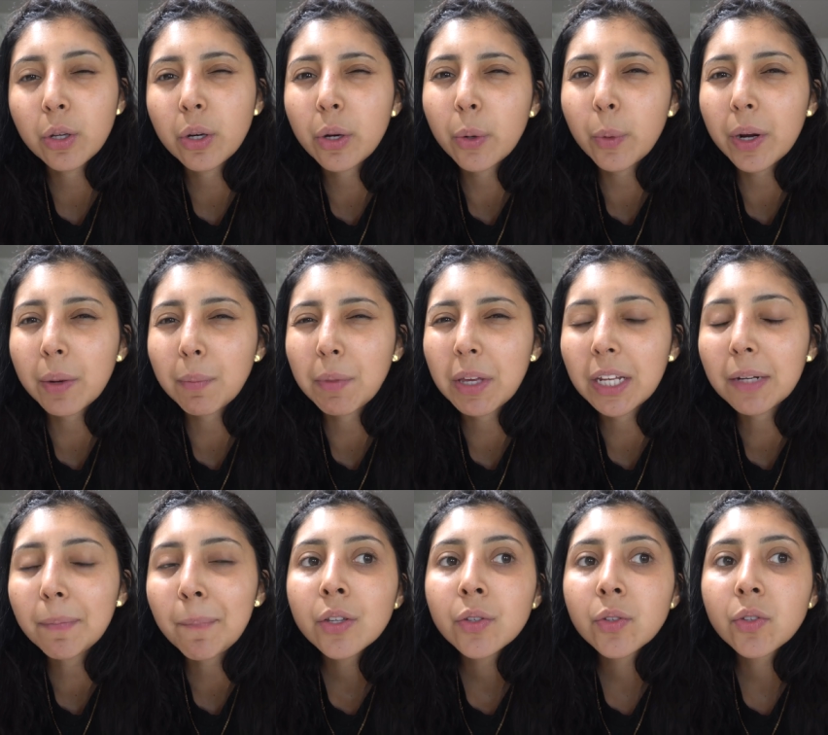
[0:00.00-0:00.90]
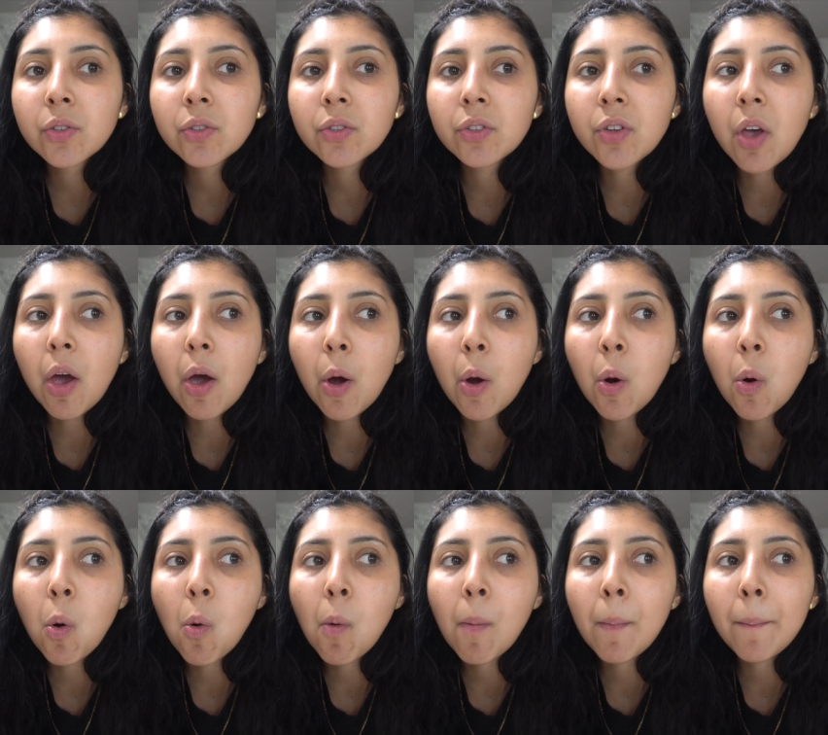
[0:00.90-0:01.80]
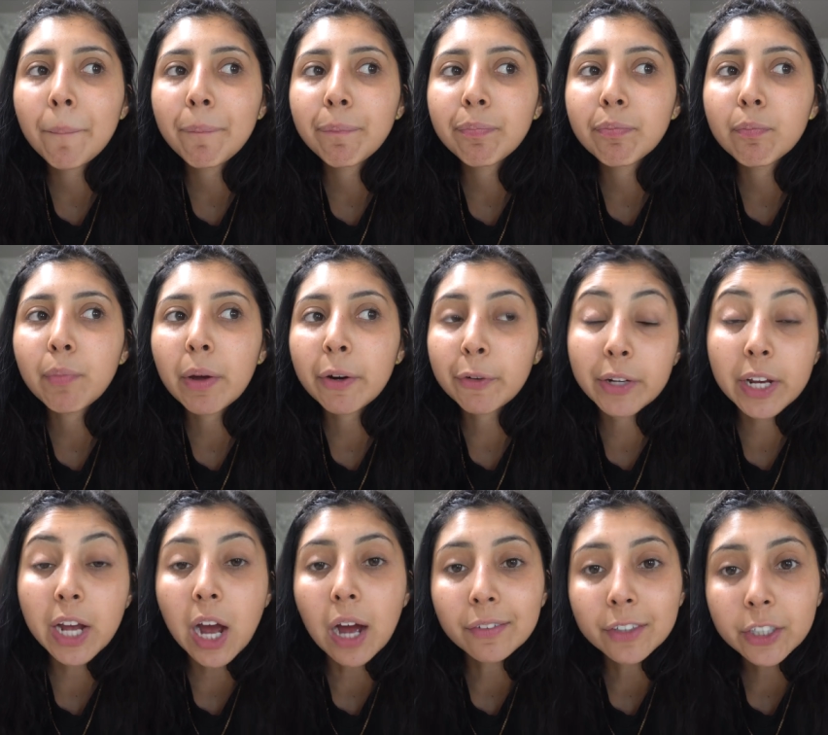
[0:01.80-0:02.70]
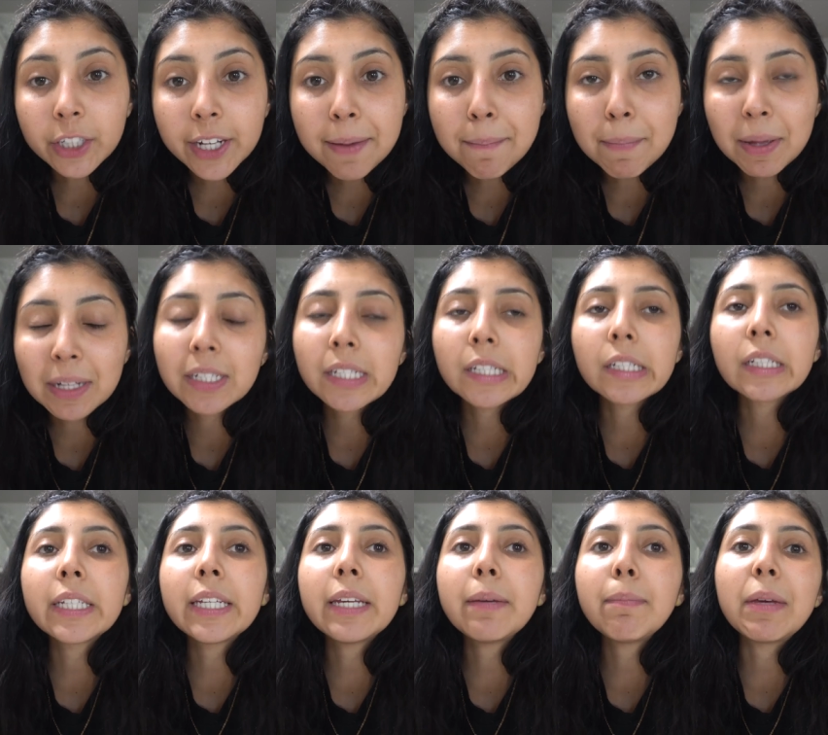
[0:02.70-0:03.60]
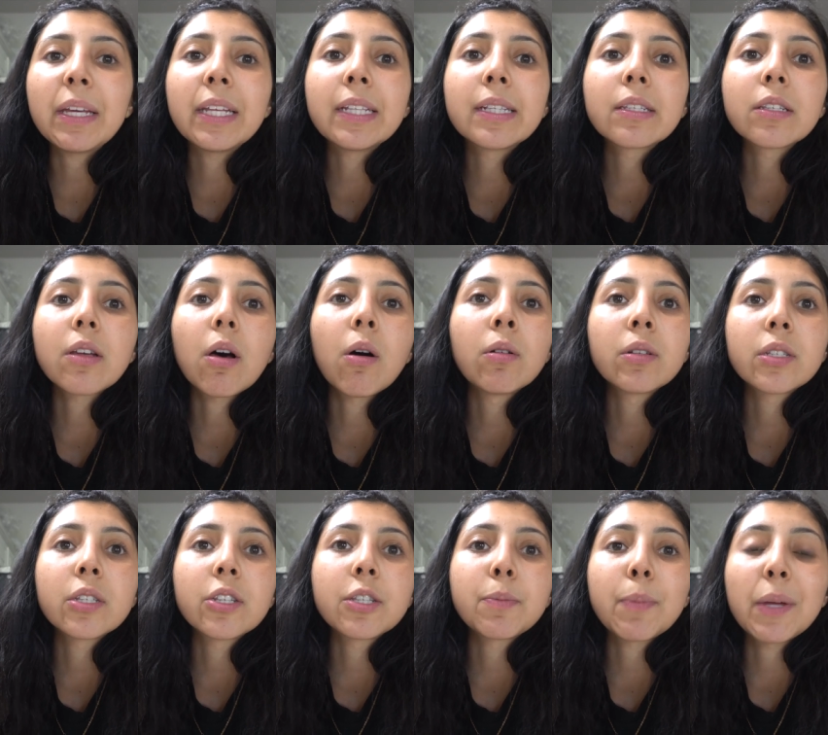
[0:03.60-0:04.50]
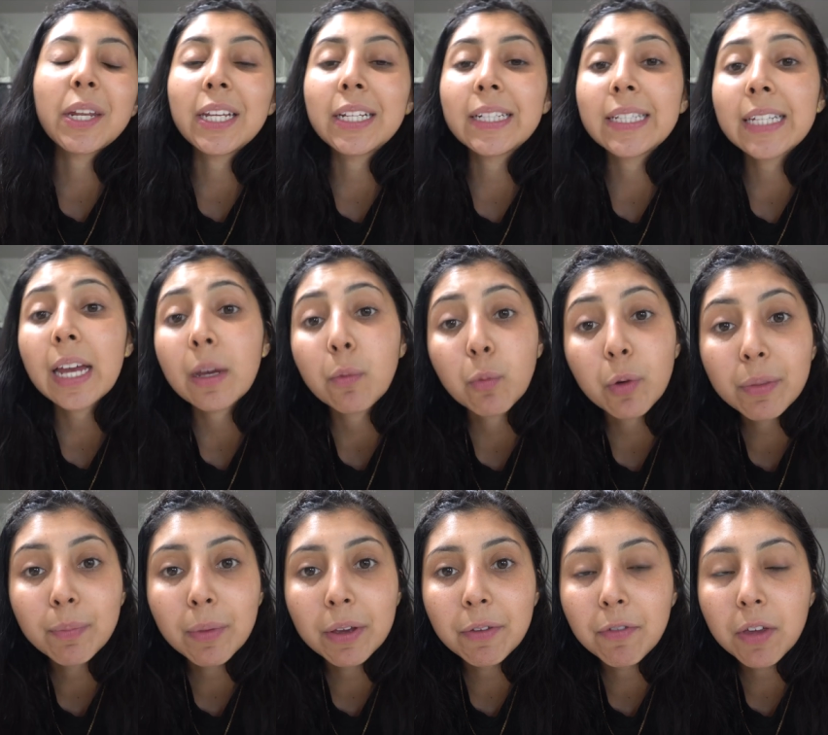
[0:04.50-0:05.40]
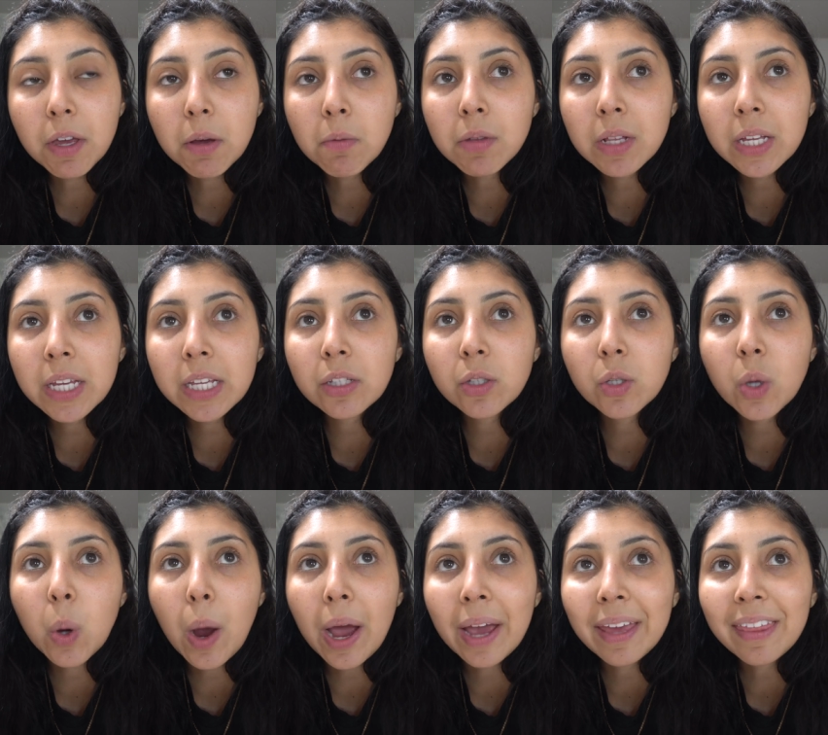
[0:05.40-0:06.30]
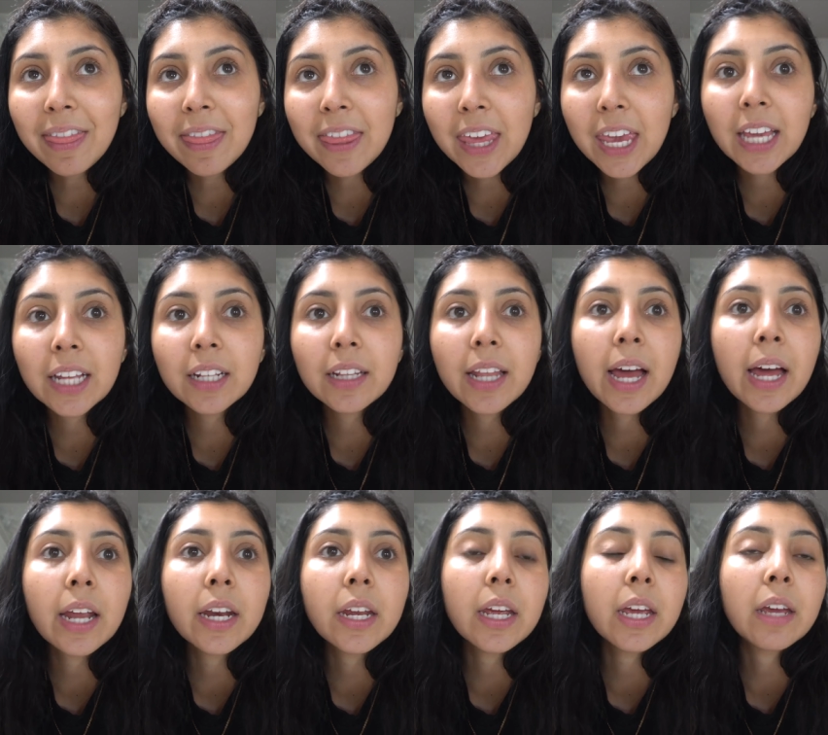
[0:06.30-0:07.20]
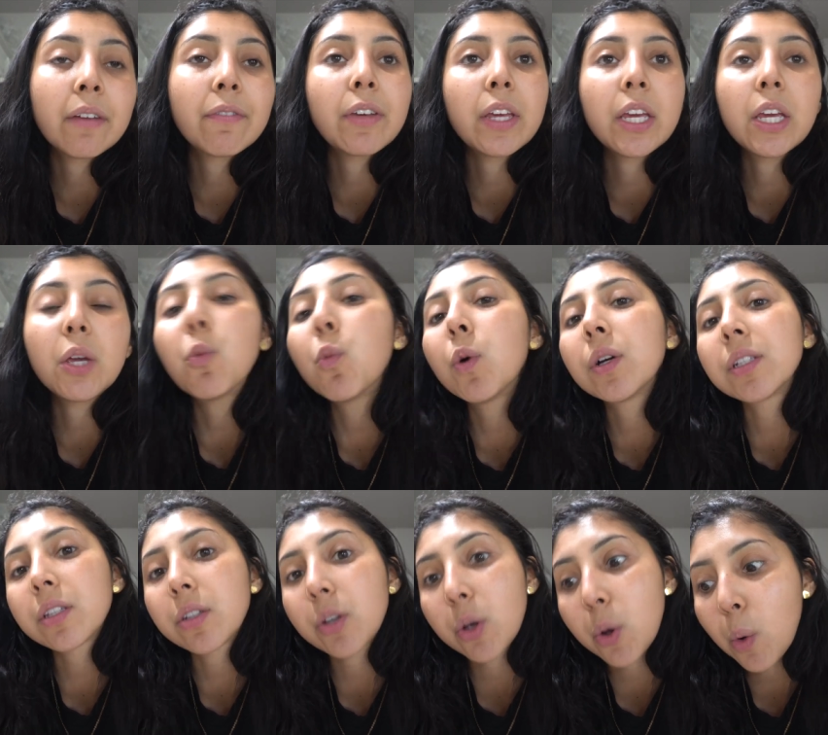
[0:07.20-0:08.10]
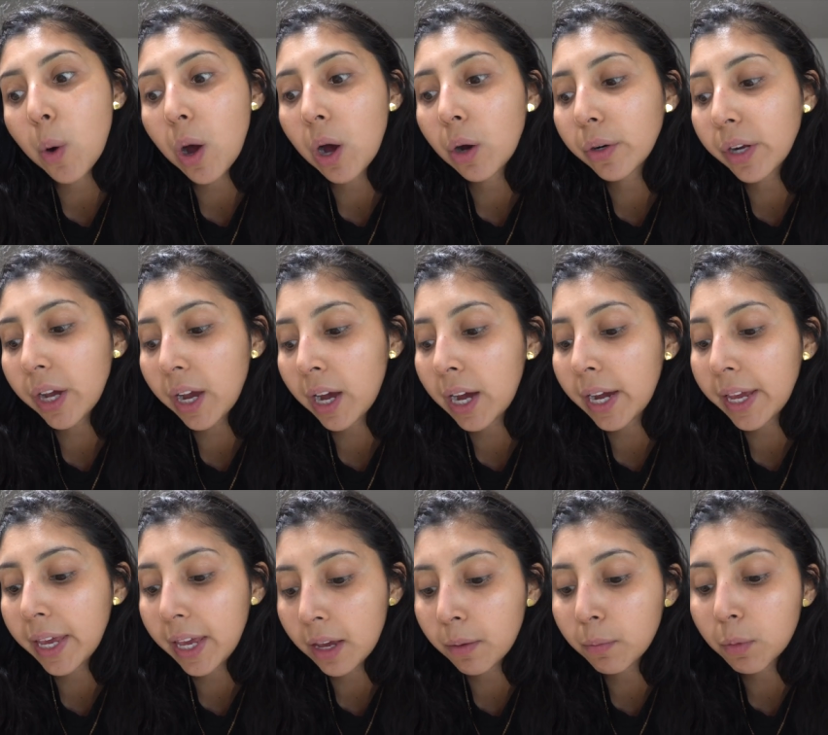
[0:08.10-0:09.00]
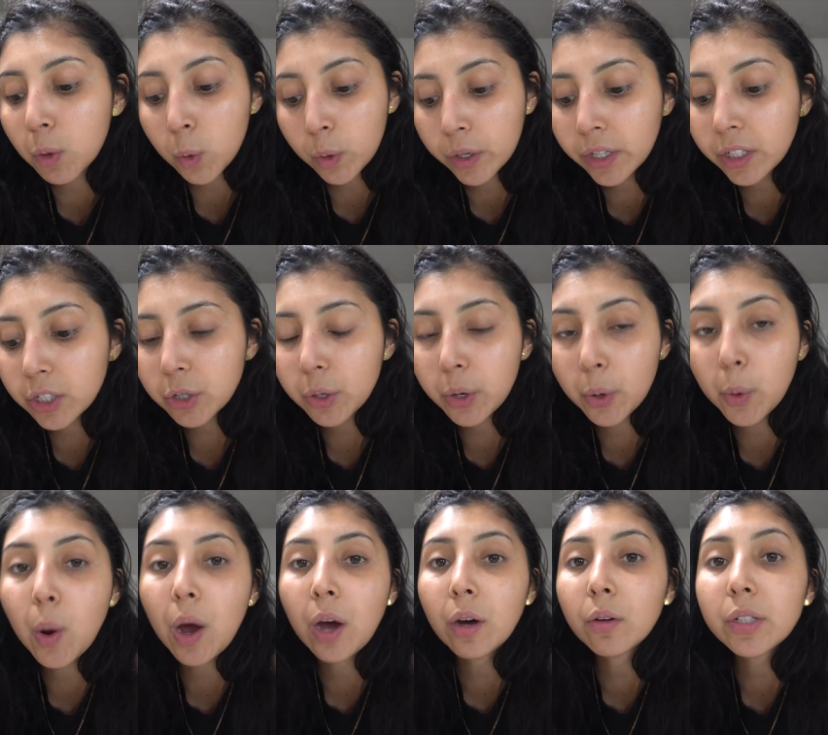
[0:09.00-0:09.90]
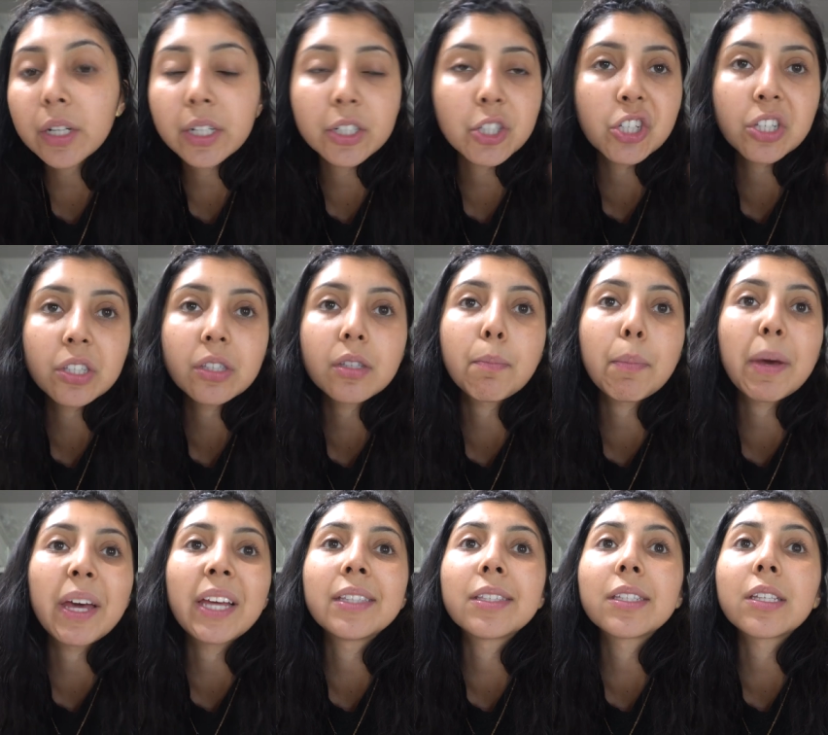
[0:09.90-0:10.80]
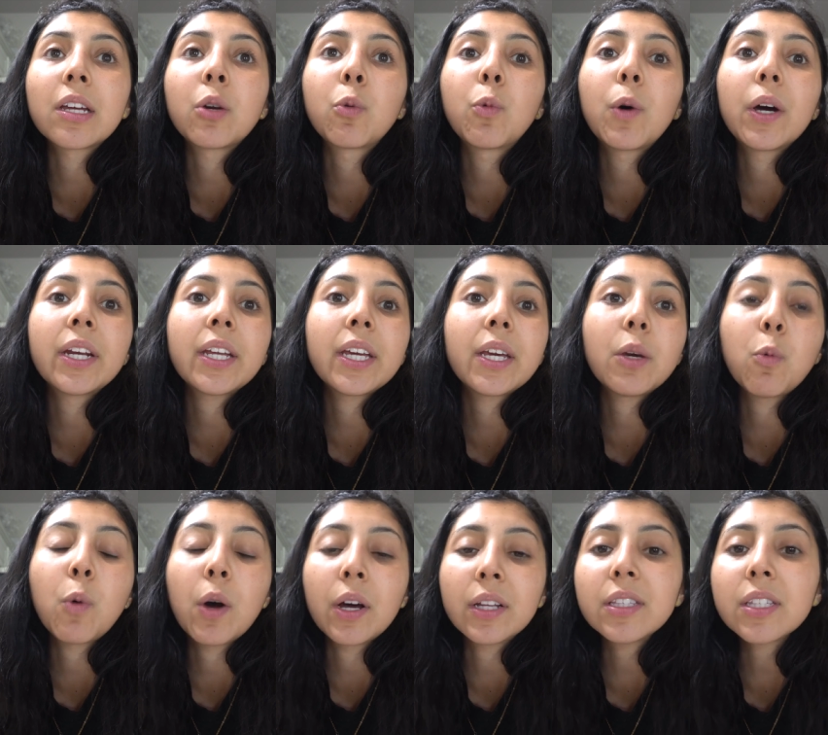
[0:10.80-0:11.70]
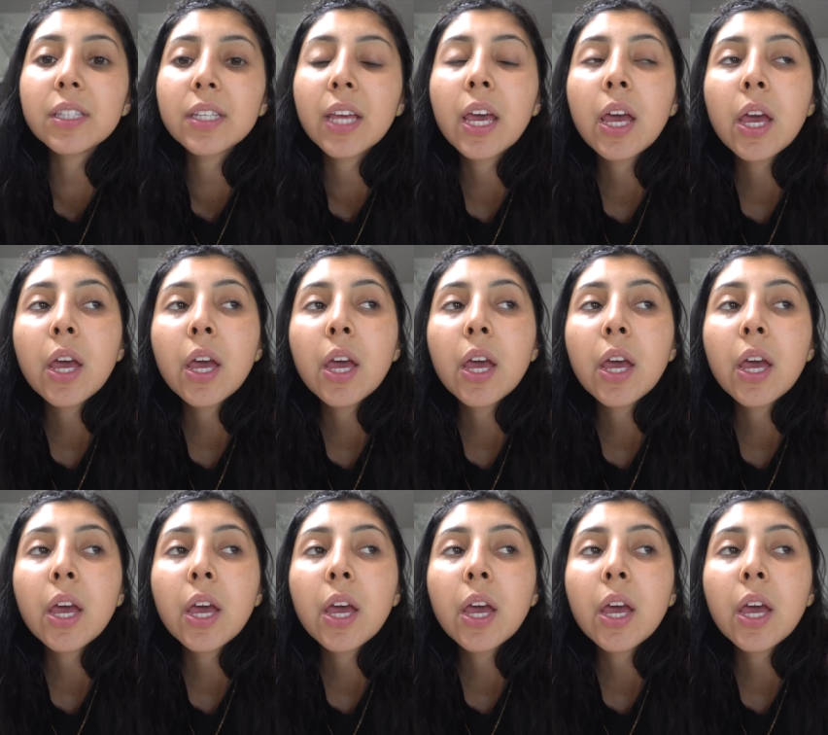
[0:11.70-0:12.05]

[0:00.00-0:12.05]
you know what I mean? So my recovery mentally means also spending time with my family. So I think that if he wants to go out, I am going to go out. It just depends on what he wants.